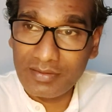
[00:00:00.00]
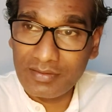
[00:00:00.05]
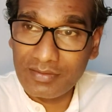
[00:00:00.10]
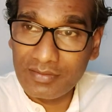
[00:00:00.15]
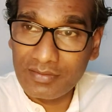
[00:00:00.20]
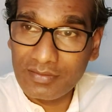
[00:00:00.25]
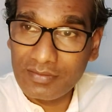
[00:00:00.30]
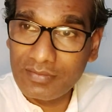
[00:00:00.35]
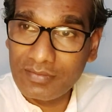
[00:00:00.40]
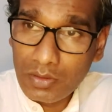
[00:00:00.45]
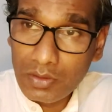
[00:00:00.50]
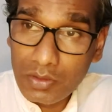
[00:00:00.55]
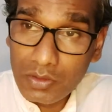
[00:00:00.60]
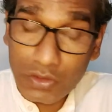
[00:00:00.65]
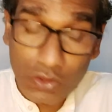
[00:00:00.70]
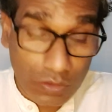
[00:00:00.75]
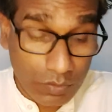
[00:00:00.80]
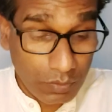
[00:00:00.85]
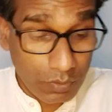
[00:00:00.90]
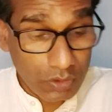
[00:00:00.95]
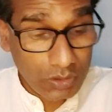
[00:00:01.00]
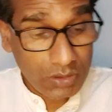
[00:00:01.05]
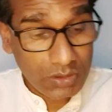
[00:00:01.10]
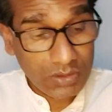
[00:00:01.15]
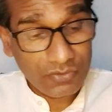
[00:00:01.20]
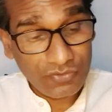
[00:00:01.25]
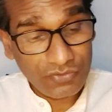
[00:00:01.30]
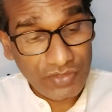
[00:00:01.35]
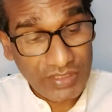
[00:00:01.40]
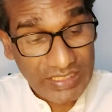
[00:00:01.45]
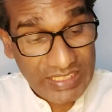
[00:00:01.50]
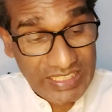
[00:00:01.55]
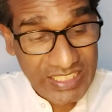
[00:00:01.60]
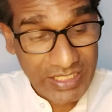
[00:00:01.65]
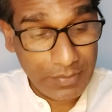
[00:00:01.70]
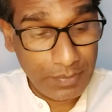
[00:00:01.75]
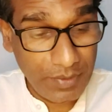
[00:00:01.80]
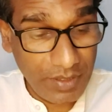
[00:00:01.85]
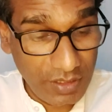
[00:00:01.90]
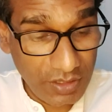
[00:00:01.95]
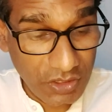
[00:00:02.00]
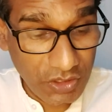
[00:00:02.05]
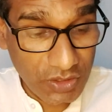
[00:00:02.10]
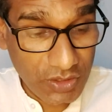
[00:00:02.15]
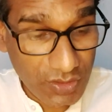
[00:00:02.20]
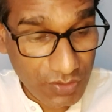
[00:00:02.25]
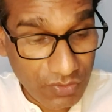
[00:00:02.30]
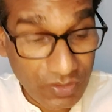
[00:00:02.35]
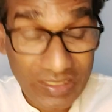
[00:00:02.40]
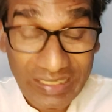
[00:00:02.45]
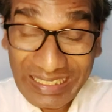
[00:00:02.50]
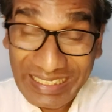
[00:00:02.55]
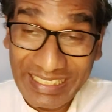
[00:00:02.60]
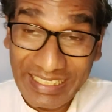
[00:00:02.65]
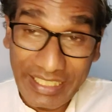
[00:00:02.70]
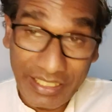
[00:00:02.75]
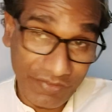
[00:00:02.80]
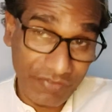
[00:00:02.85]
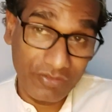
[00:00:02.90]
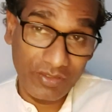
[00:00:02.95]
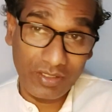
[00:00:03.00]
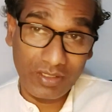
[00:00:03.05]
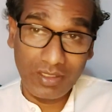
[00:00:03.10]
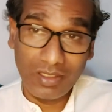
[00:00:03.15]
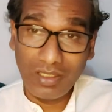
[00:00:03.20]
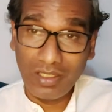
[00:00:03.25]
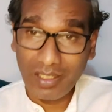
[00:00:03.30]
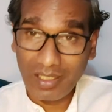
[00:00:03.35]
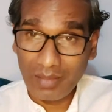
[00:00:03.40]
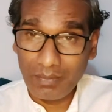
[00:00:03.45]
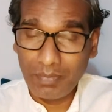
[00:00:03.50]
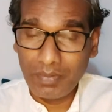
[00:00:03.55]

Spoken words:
So most of these predictions will definitely happen,